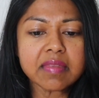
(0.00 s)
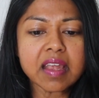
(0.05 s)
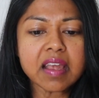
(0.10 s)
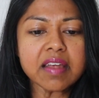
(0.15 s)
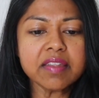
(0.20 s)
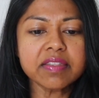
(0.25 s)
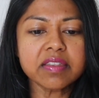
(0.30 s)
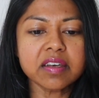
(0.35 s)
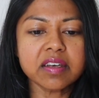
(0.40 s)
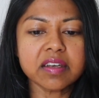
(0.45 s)

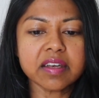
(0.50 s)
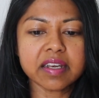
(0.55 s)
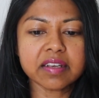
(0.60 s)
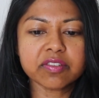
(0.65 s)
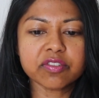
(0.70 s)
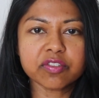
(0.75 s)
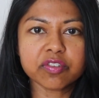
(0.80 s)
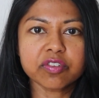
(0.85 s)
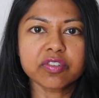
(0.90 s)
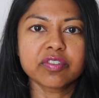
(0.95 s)
the
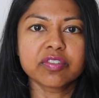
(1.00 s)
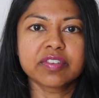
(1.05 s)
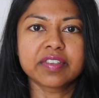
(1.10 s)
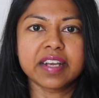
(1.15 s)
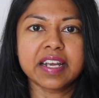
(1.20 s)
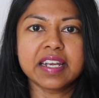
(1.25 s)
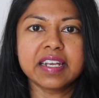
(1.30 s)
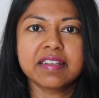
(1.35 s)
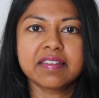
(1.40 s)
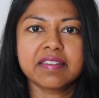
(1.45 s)
external
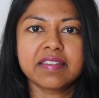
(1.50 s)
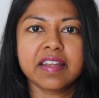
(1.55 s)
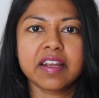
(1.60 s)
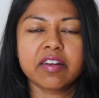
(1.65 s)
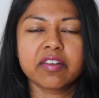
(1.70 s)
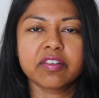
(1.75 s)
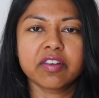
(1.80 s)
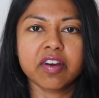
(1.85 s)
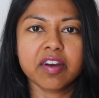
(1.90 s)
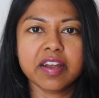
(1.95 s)
diets, they
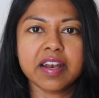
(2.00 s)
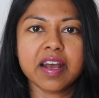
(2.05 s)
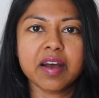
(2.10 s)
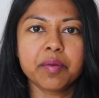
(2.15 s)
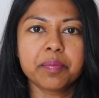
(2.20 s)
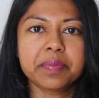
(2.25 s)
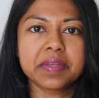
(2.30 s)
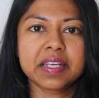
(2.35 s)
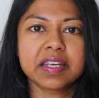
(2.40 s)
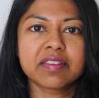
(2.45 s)
are not
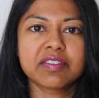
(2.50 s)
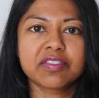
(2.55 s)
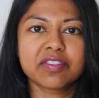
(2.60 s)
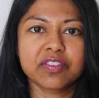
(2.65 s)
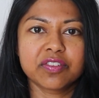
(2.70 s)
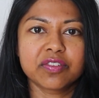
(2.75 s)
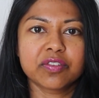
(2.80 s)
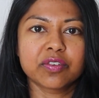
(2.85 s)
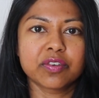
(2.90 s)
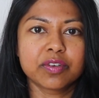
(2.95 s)
helping us
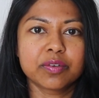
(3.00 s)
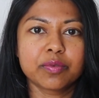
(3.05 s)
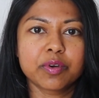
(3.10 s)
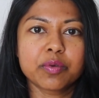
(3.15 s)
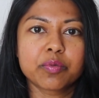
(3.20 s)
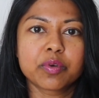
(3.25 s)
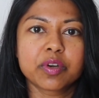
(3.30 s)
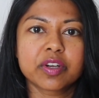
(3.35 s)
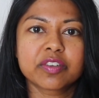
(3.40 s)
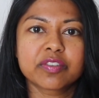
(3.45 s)
discern
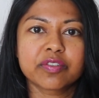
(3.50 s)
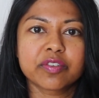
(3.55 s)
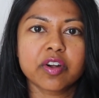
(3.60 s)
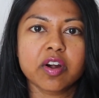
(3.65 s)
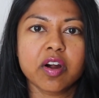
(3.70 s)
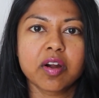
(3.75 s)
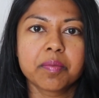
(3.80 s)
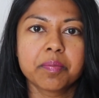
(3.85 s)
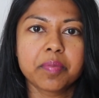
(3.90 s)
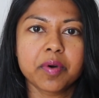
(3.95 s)
what works for
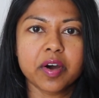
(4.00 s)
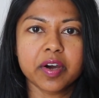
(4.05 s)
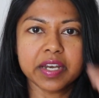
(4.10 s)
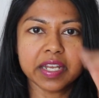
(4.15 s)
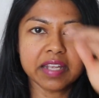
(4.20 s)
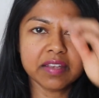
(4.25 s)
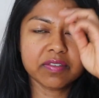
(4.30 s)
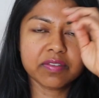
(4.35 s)
our body.